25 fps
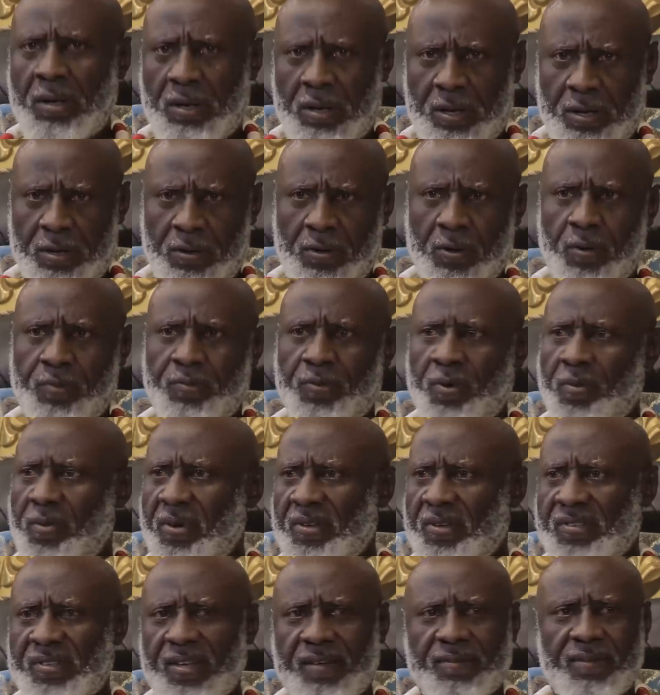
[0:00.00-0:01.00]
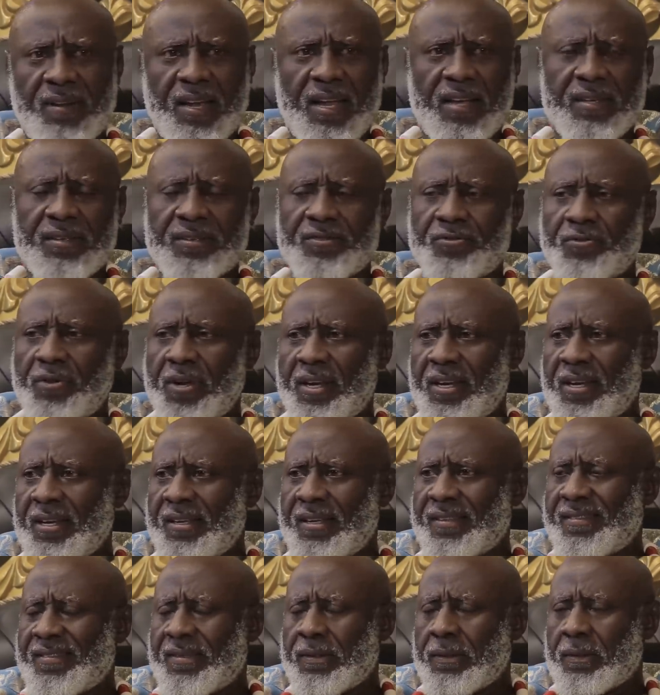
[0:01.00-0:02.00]
I hope you must have learned your
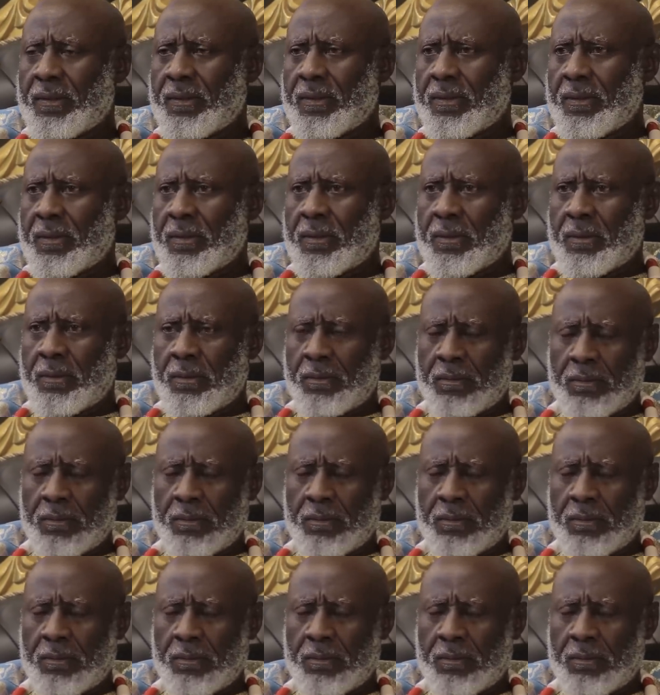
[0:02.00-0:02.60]
lessons.